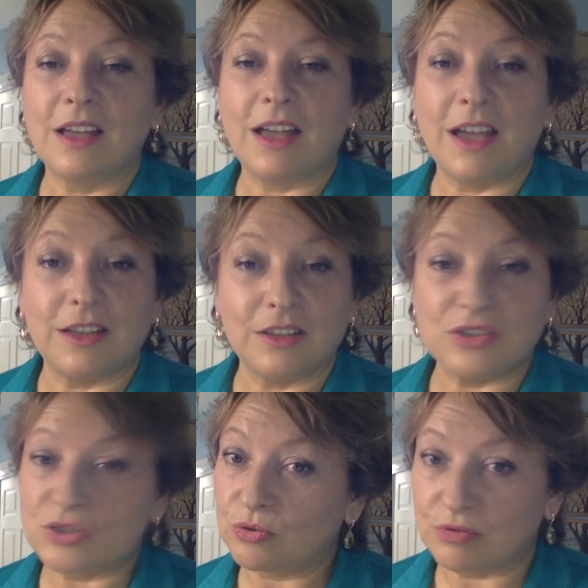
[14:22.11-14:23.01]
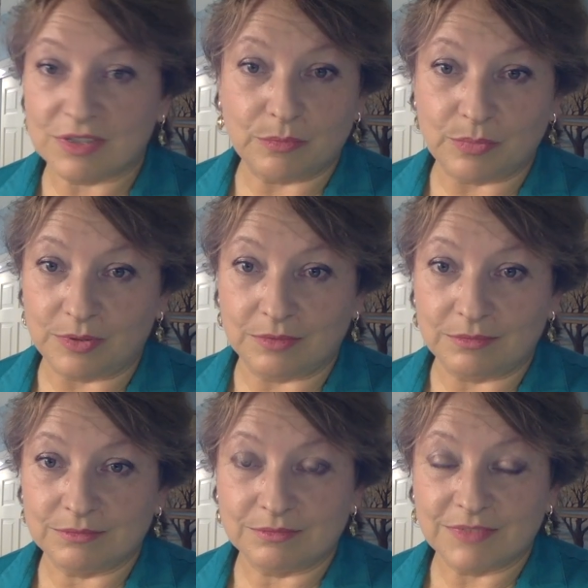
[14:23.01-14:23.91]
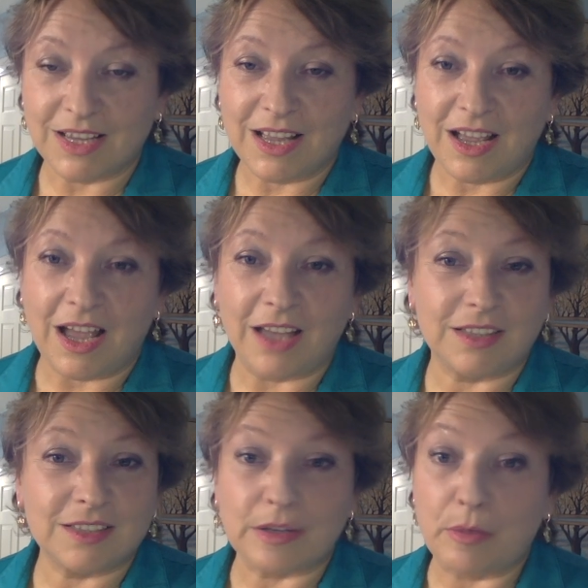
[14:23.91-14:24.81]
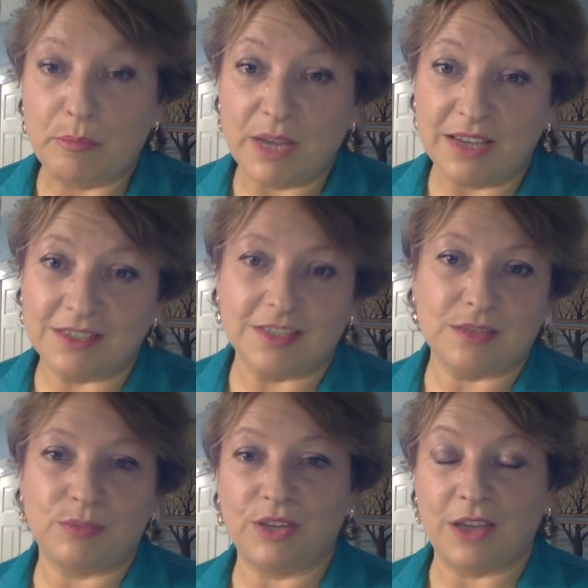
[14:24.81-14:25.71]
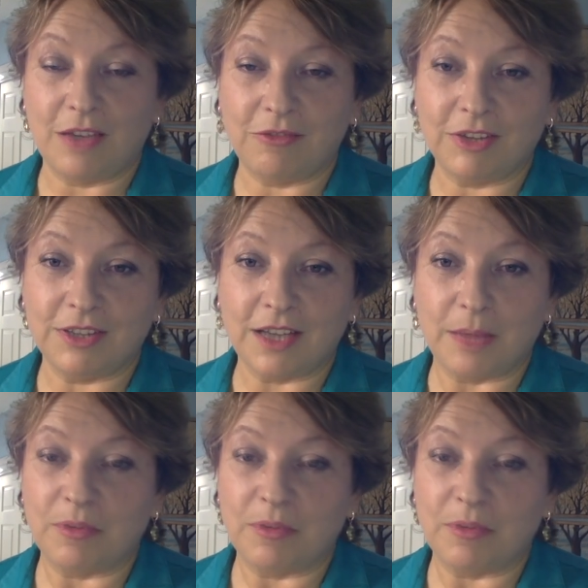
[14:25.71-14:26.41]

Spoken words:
And it's so simple. It amazes me every time.